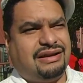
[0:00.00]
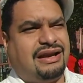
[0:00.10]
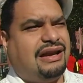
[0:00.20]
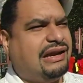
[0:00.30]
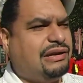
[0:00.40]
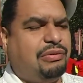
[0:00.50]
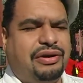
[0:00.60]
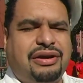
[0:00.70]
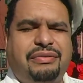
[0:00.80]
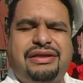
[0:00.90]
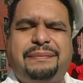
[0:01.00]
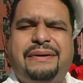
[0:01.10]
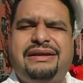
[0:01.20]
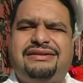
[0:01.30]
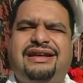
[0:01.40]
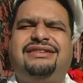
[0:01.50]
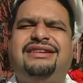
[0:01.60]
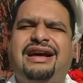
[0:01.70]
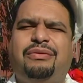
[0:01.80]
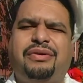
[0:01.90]
clearly working with the police does
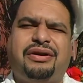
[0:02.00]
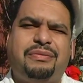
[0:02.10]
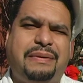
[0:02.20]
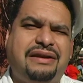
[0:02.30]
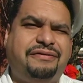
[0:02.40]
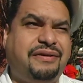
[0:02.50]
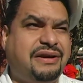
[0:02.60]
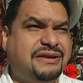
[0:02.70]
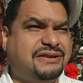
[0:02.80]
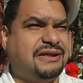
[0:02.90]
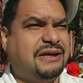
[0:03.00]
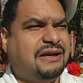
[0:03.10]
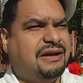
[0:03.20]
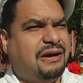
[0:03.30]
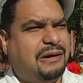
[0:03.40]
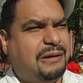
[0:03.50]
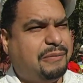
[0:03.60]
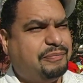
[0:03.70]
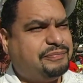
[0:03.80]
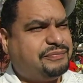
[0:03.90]
not work or benefit us.
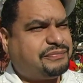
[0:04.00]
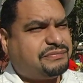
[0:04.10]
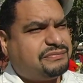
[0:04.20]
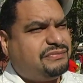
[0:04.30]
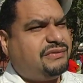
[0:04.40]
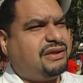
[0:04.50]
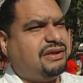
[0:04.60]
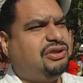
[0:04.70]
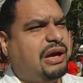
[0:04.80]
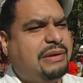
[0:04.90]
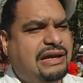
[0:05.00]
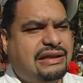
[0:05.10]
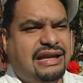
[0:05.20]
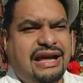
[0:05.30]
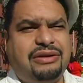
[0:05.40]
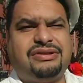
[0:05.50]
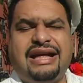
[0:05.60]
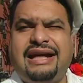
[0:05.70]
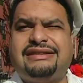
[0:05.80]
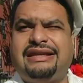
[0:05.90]
So I'm here to denounce
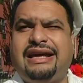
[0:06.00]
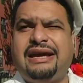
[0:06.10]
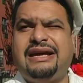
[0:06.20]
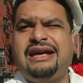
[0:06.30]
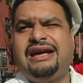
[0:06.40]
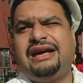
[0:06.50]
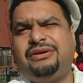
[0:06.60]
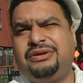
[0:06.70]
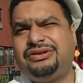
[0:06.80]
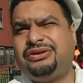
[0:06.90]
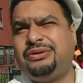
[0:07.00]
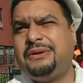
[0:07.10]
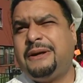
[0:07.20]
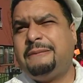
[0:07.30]
that today. And also,